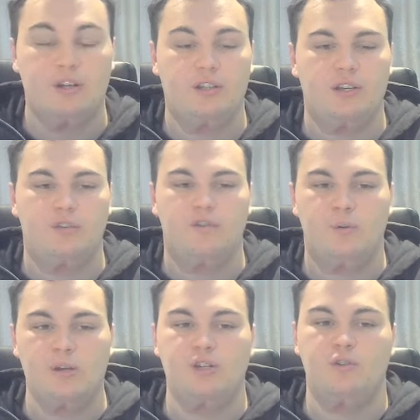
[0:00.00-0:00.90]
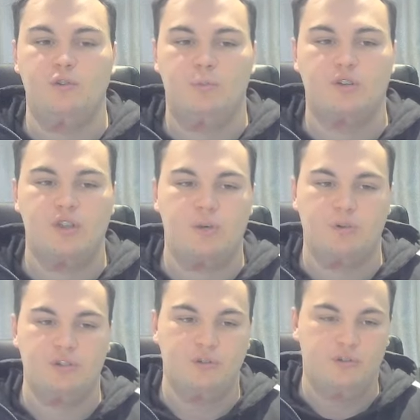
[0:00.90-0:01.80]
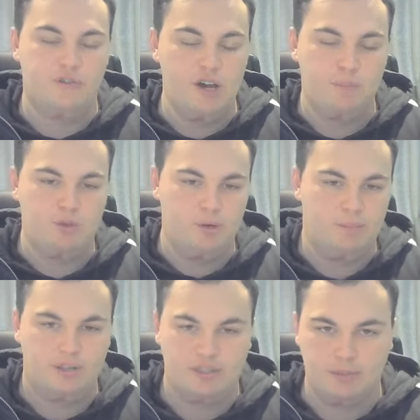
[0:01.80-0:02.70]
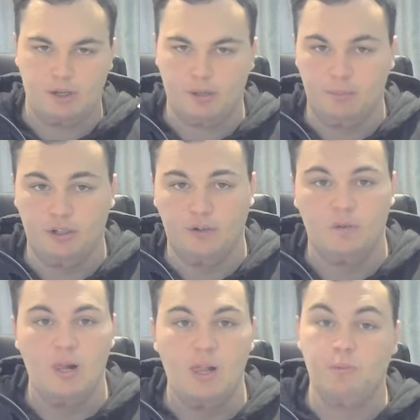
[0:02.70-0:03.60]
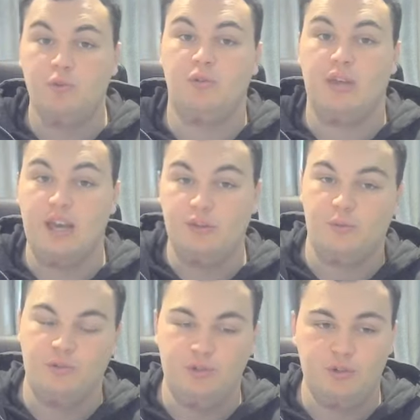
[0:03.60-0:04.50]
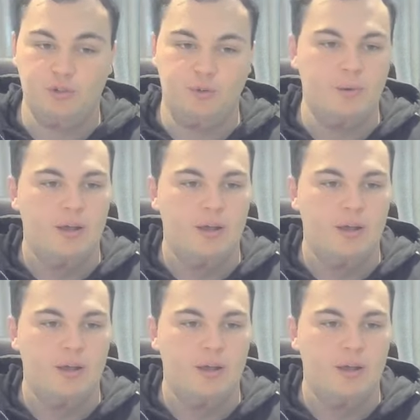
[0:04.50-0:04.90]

Like if you actually do watch the original fight between Mix and Magomedov, which you can do on YouTube,